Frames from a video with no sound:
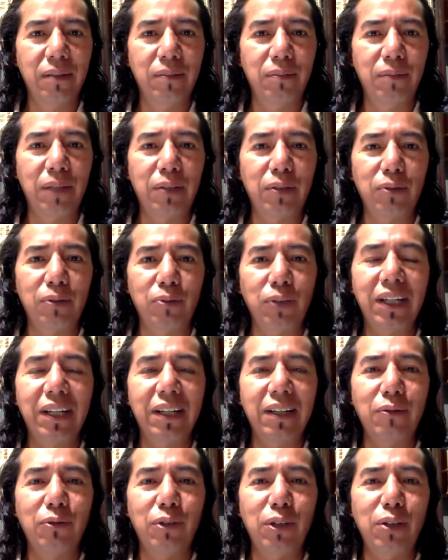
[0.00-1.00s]
But we
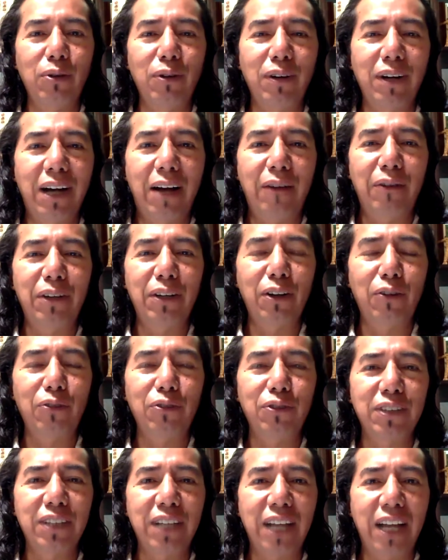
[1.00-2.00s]
we don't have
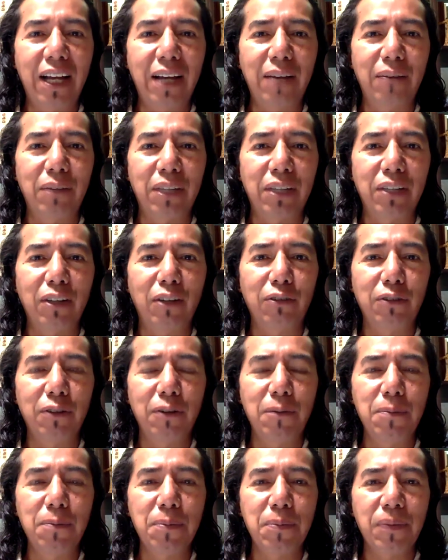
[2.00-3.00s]
enough time, you know,
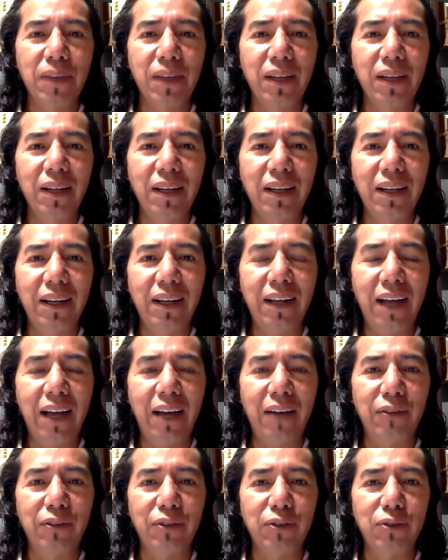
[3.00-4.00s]

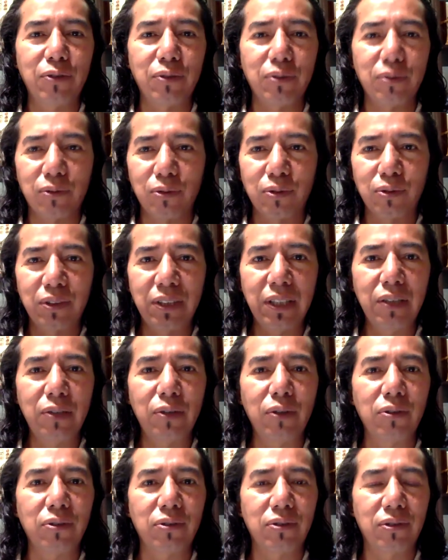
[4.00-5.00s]
life to, to see
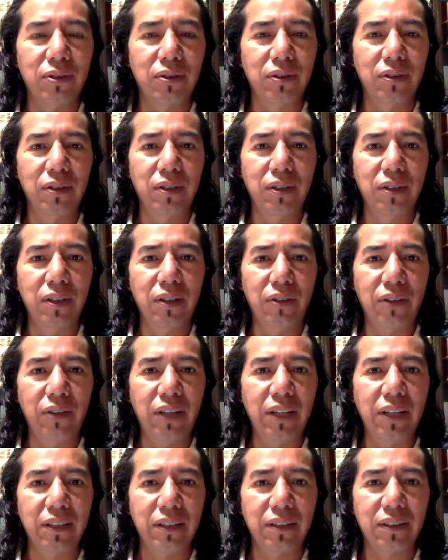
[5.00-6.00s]
those
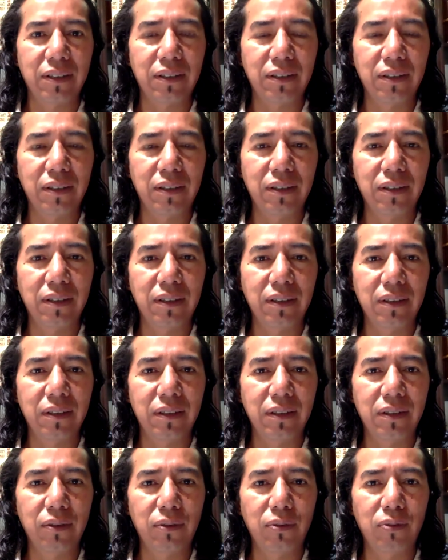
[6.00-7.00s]
things,
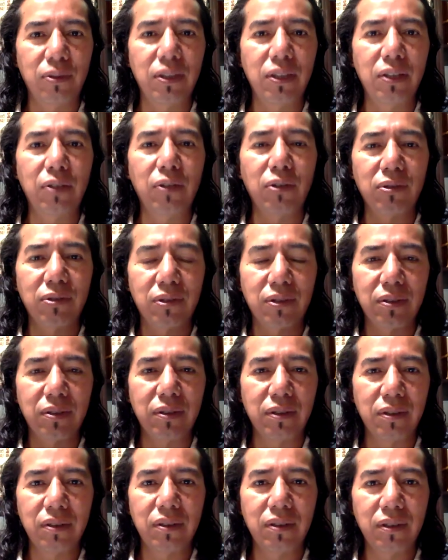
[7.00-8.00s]
to see those
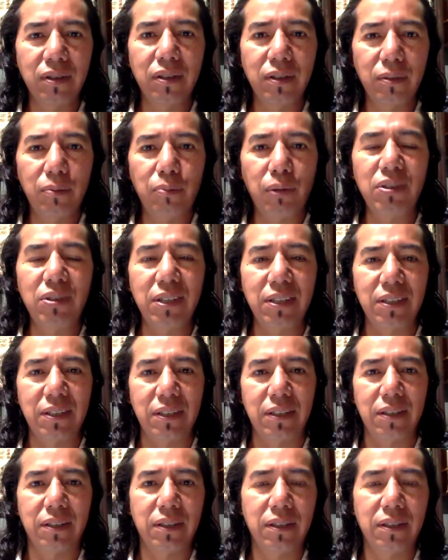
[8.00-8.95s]
processes.